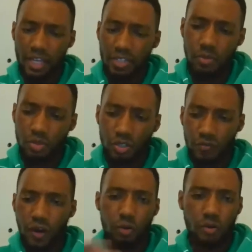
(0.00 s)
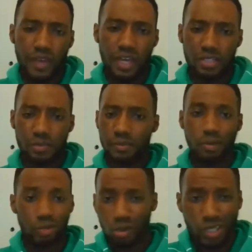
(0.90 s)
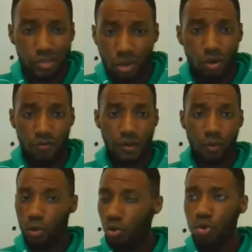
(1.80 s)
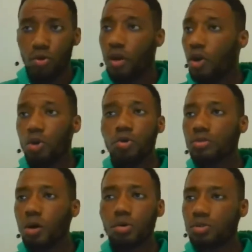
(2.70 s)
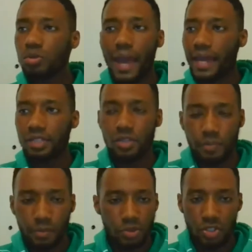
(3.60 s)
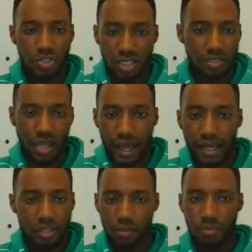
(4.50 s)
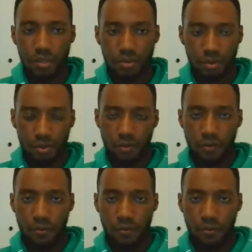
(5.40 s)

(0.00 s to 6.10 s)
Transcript: Asian people just fuck with Asian people. No, they don't, fam. Who told you Asian people just stick to Asian people?